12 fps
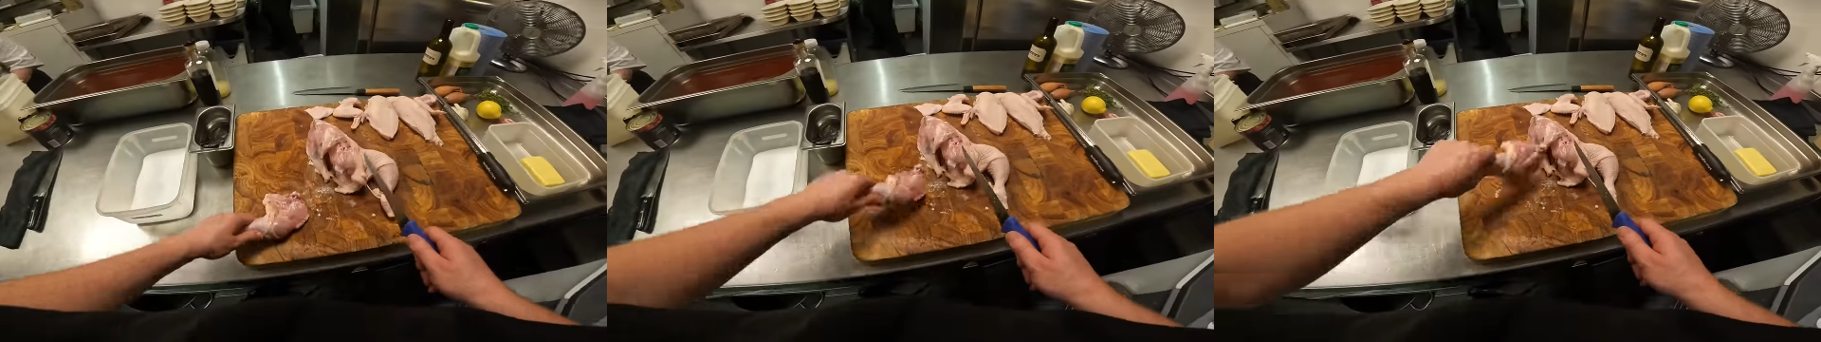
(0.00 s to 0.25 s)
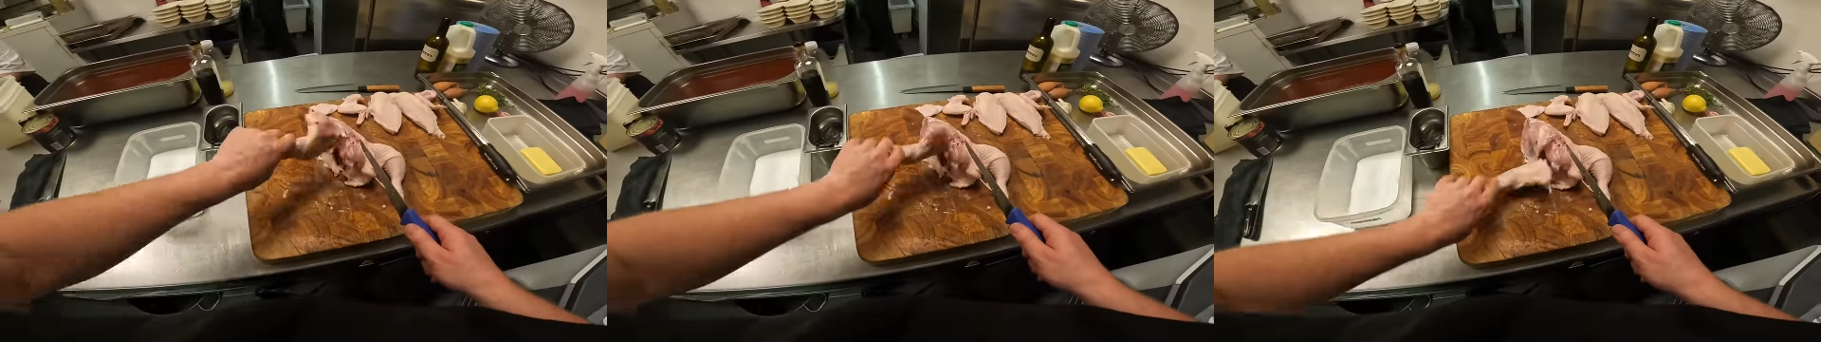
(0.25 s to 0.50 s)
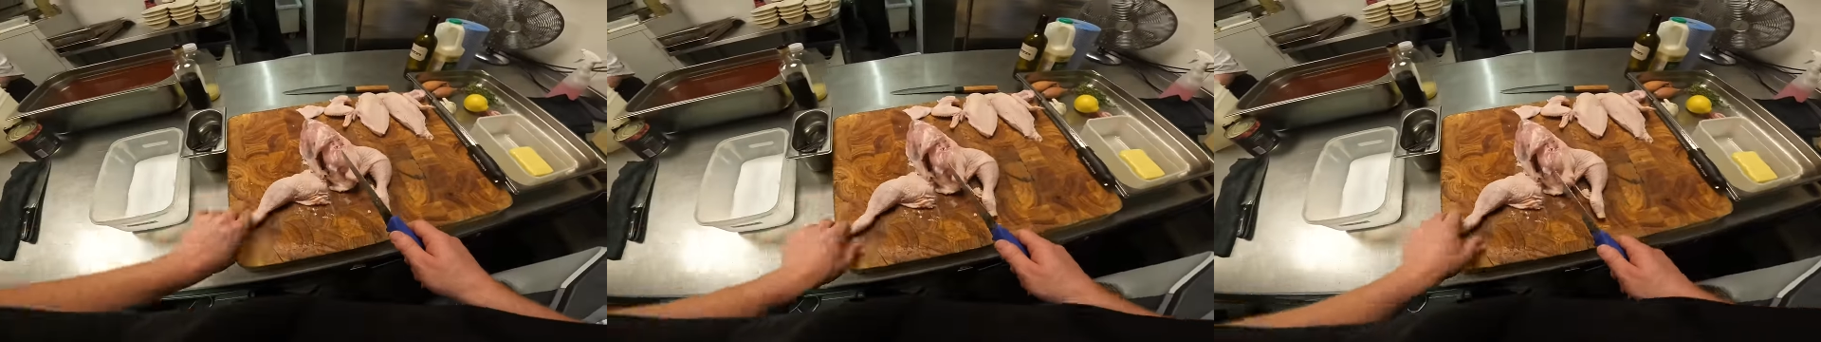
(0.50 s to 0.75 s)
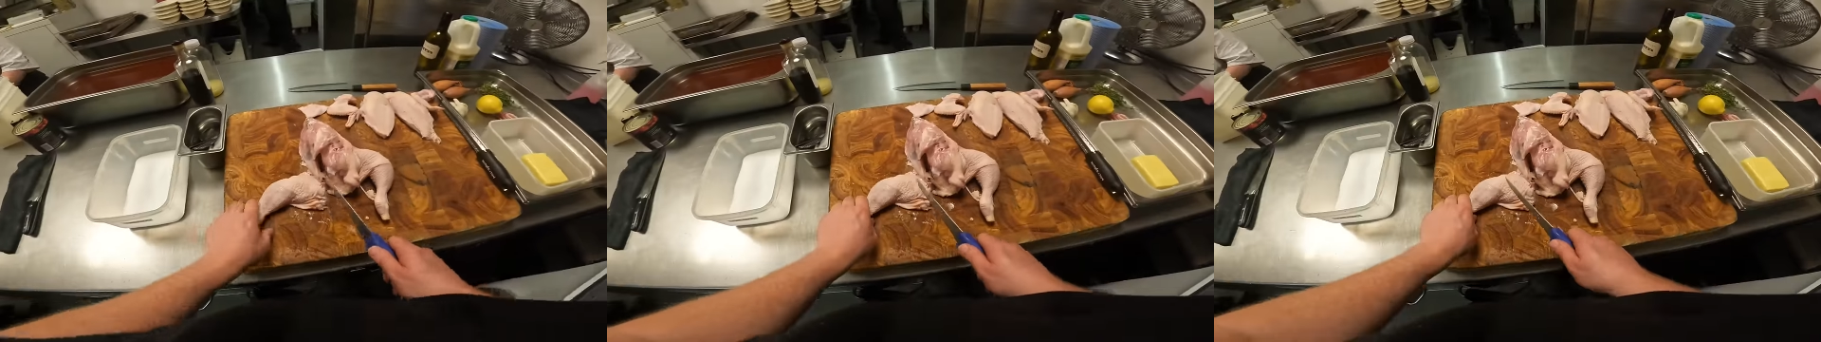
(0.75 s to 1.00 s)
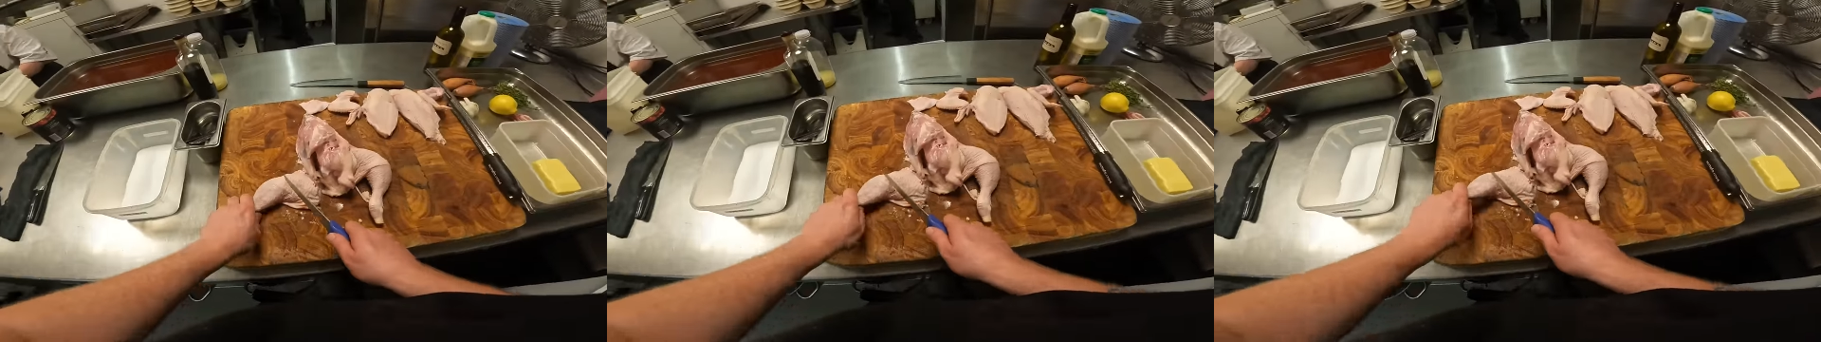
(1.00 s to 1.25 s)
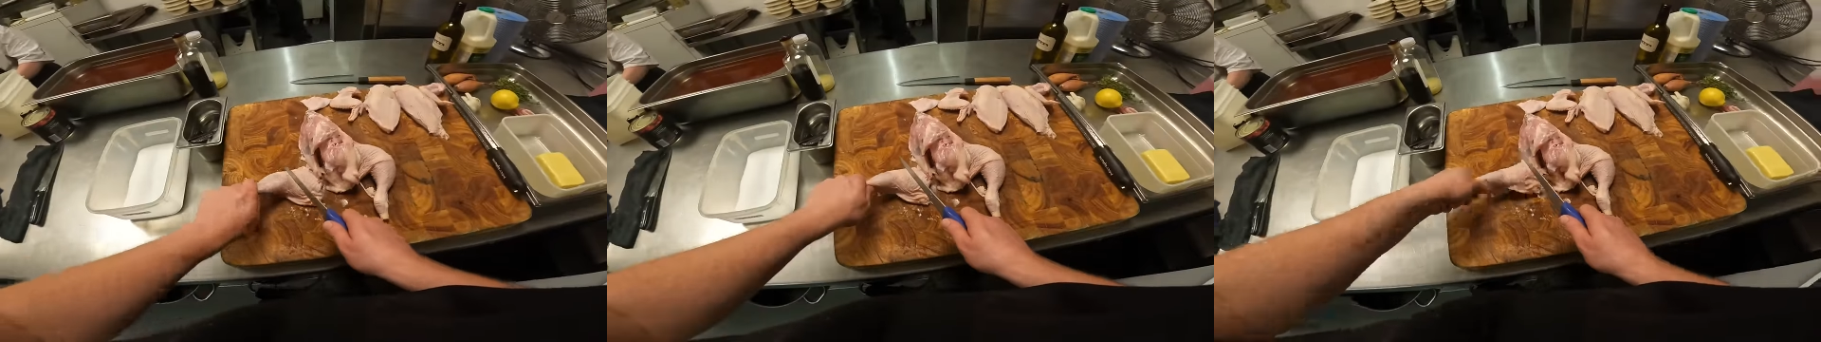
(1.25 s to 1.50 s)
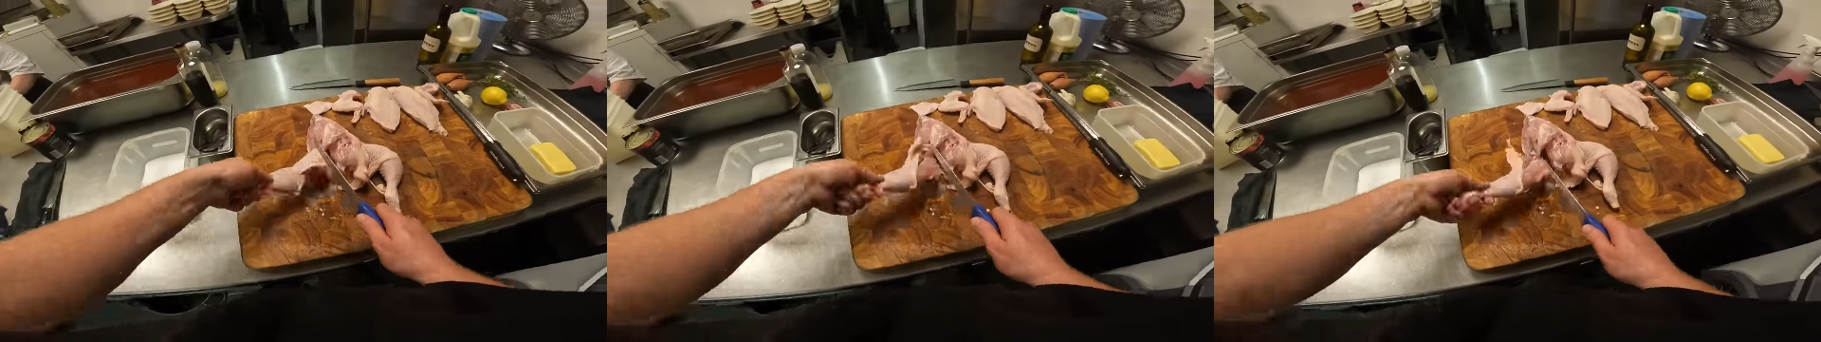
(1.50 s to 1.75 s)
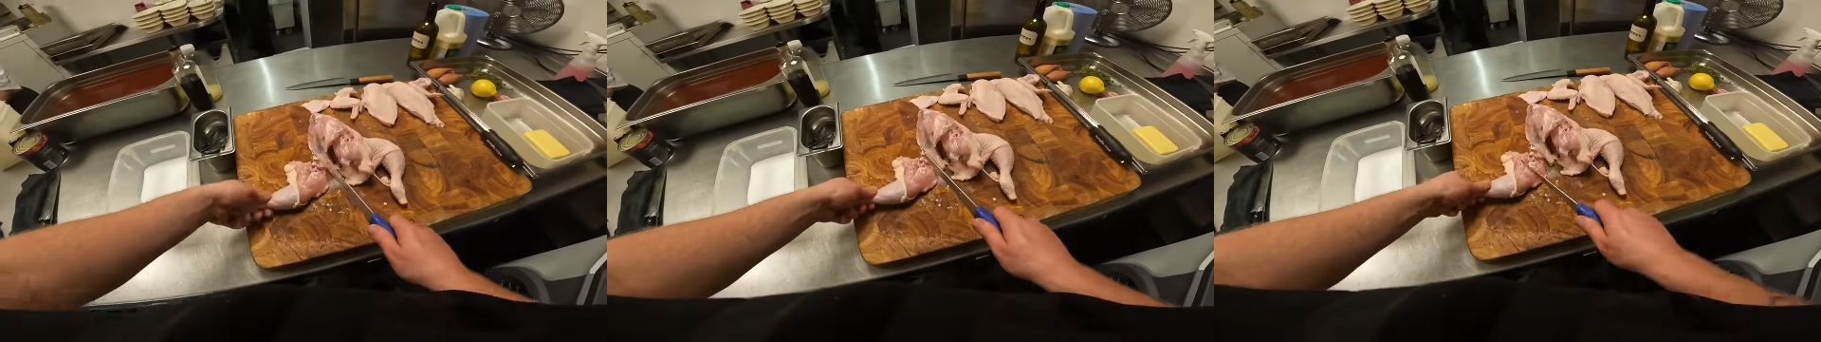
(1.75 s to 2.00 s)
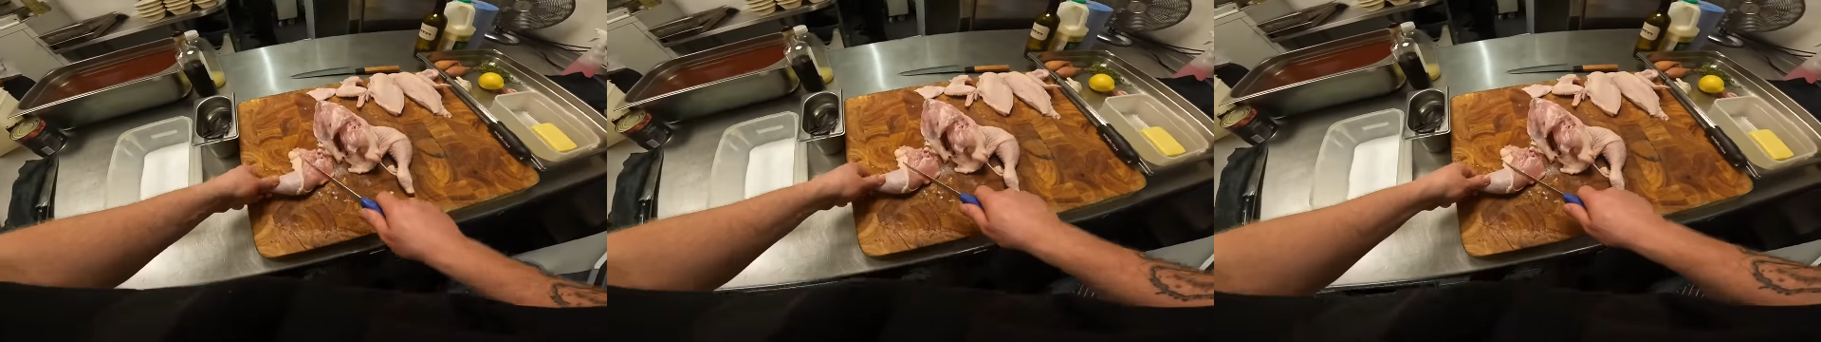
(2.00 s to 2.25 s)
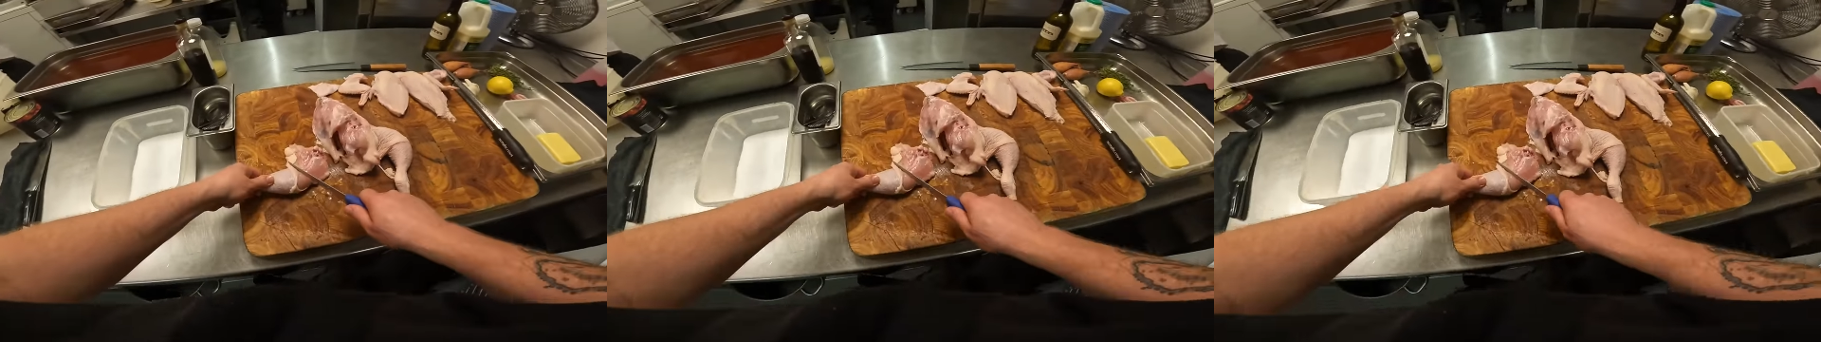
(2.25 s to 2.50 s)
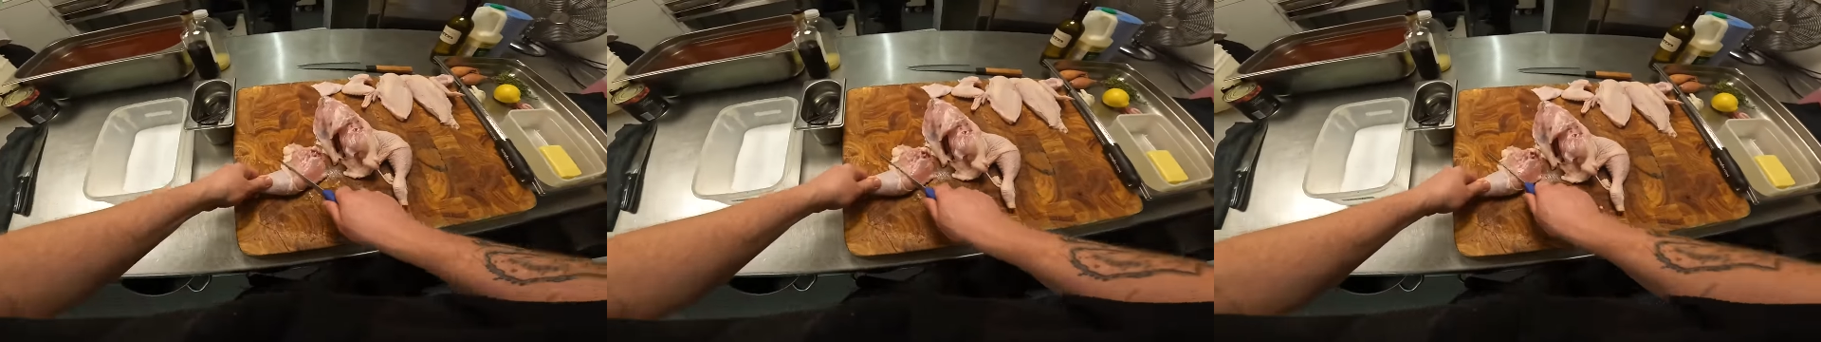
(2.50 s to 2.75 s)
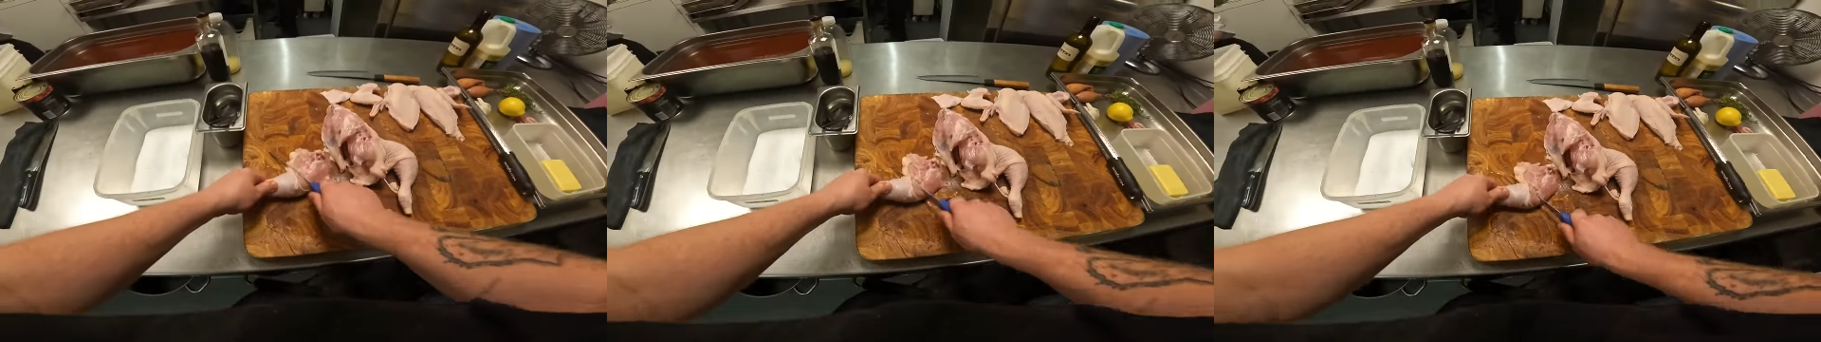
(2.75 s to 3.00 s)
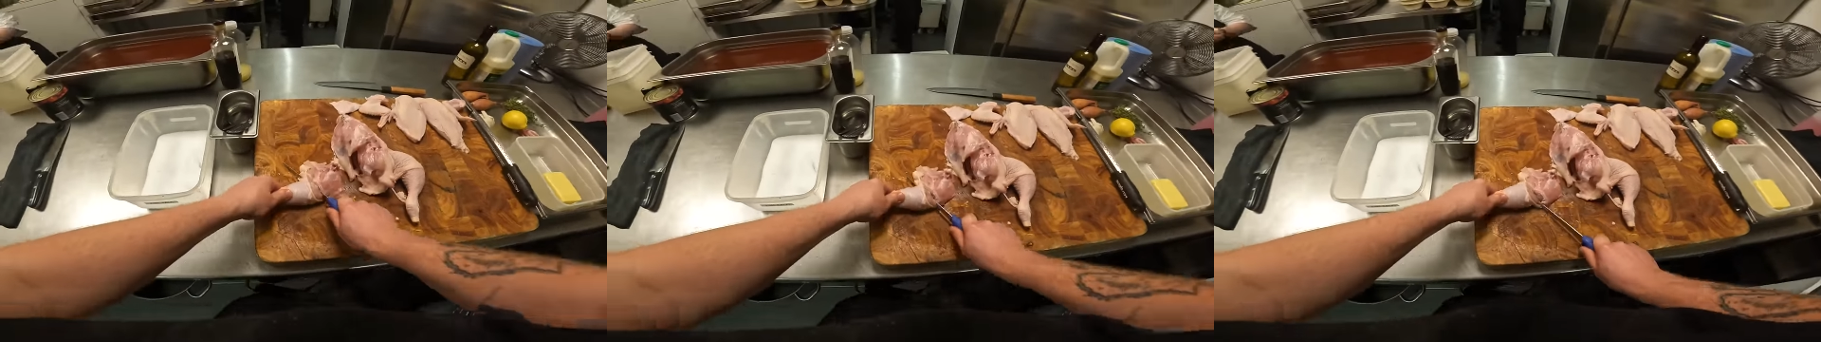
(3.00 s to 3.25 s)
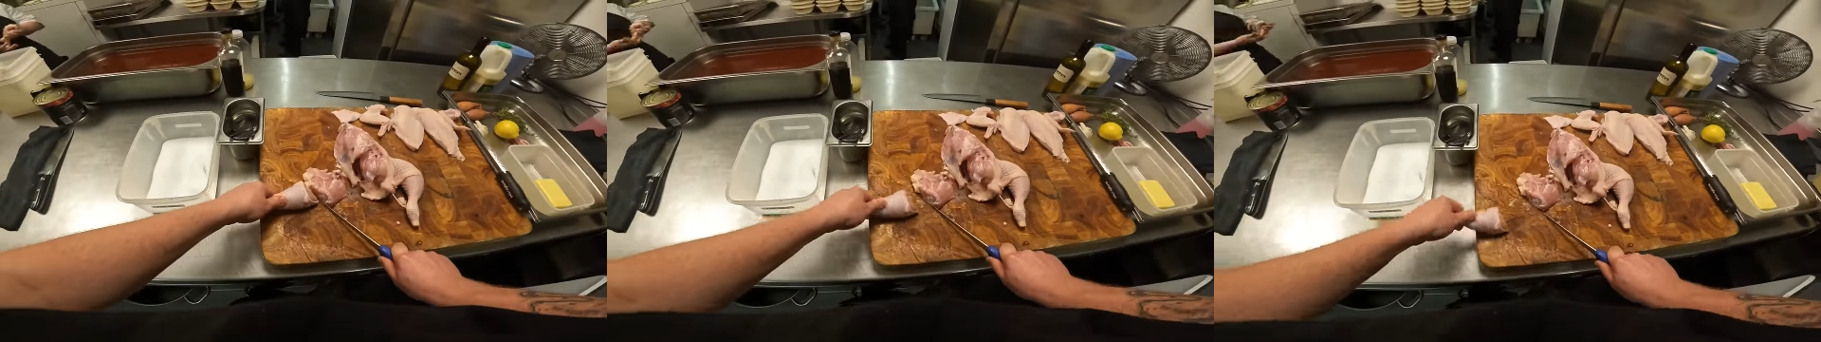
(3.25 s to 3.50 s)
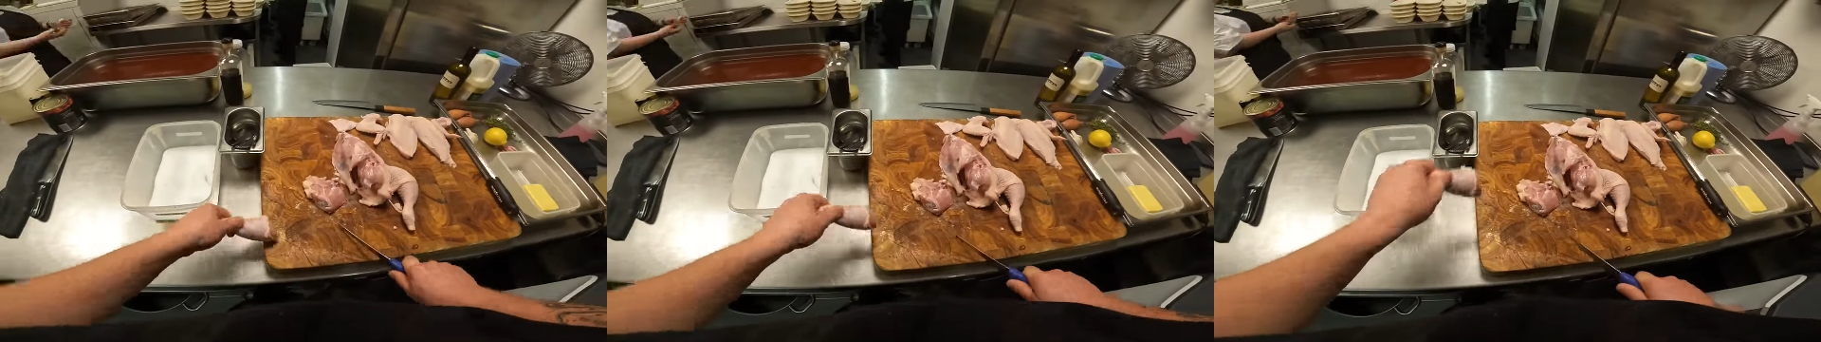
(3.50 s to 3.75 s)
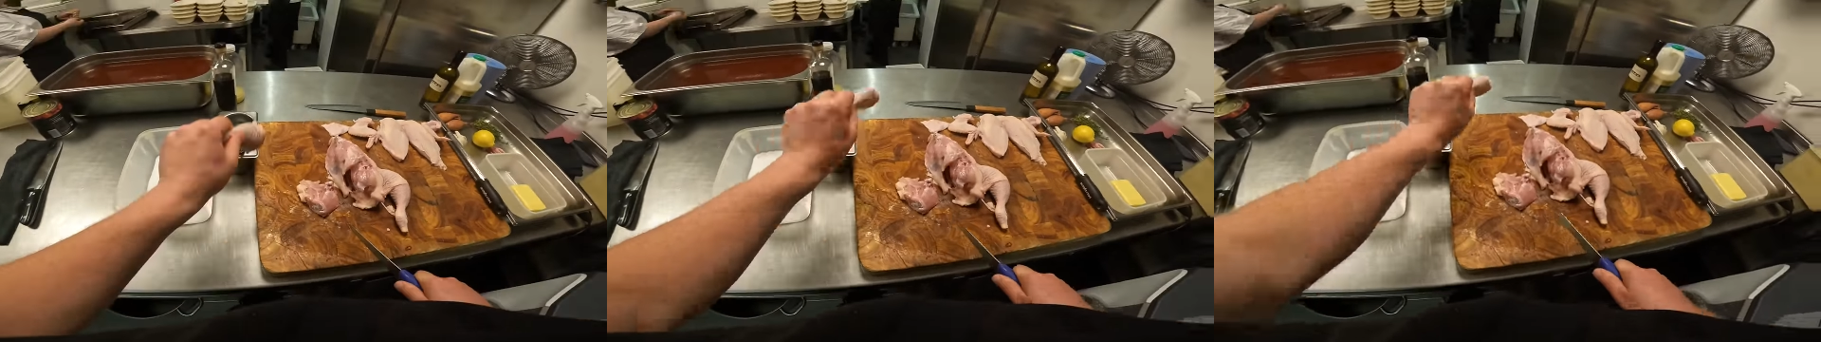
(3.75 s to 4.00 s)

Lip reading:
No face is visible, so there are no lips to read.